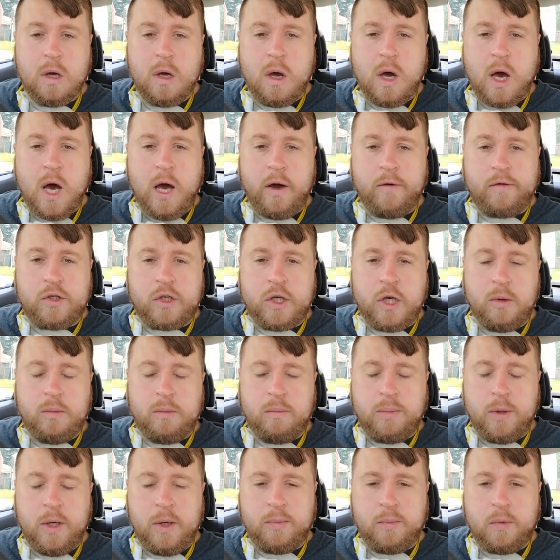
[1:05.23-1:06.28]
I've
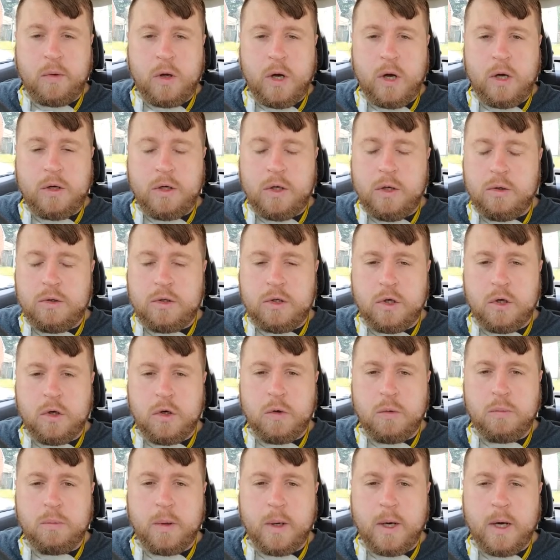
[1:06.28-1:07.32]
seen people on
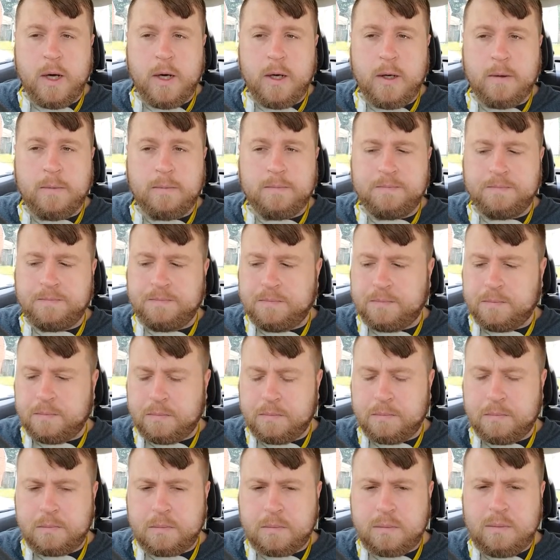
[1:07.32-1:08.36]
YouTube,
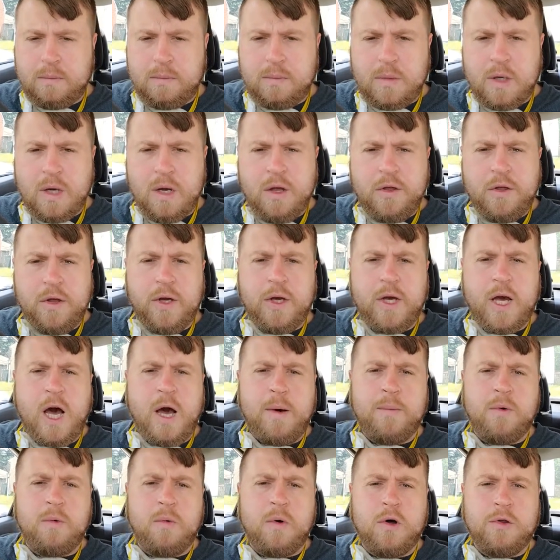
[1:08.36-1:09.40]
I think
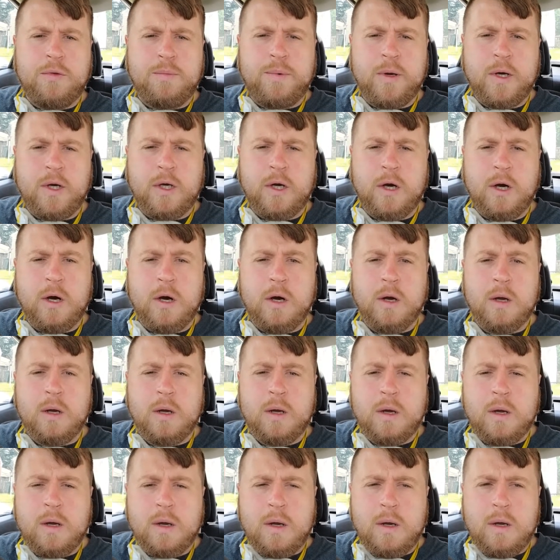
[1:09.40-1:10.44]
Commonwealth Picker,
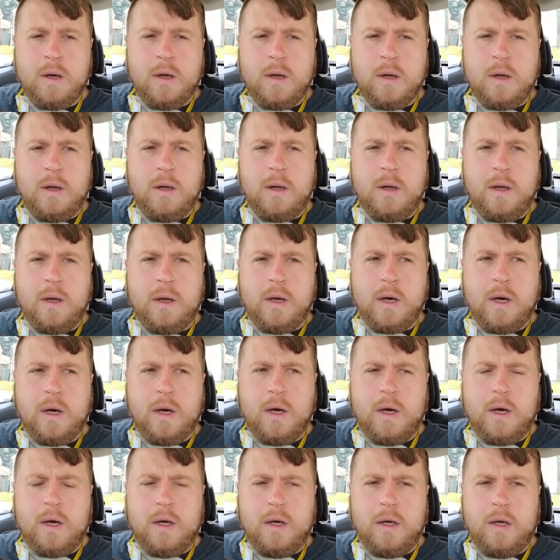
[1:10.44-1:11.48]

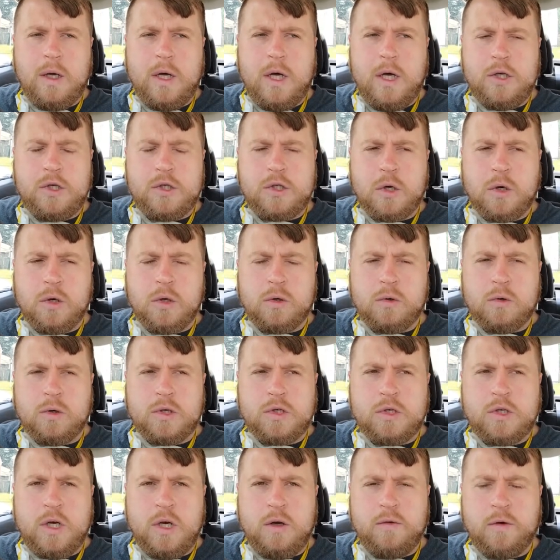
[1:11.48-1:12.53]
he sold a
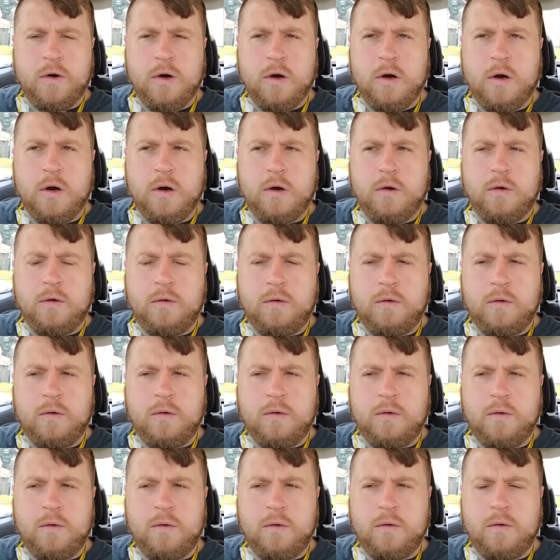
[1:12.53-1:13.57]
receiver
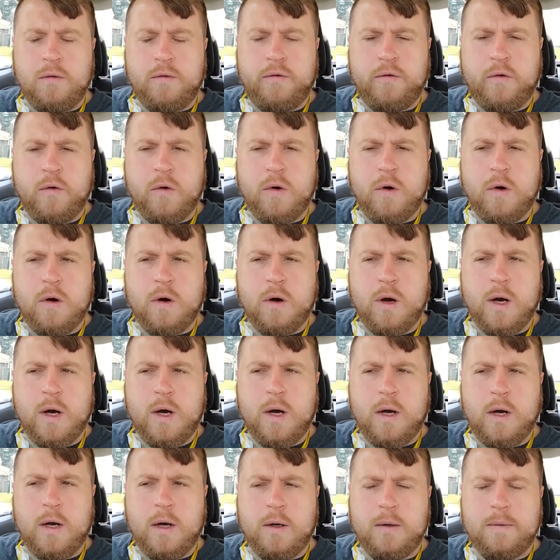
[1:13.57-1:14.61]
for
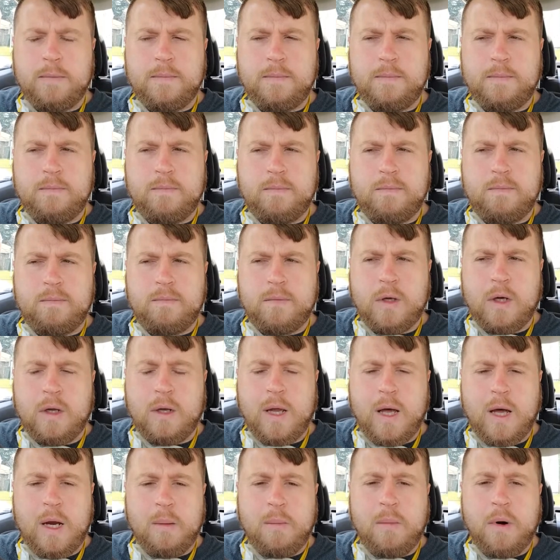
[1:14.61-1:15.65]
a
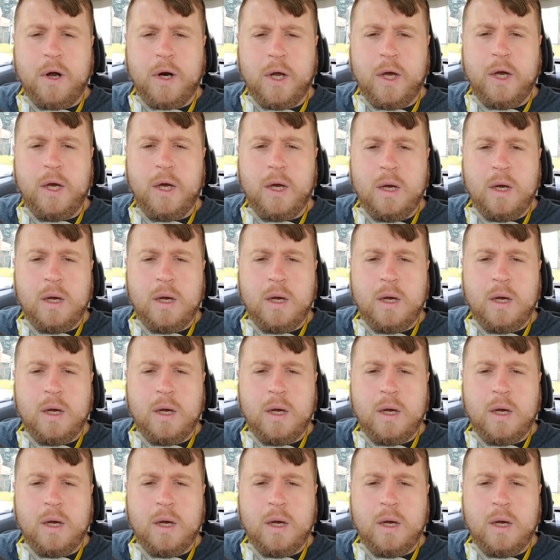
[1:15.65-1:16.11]
lot of money.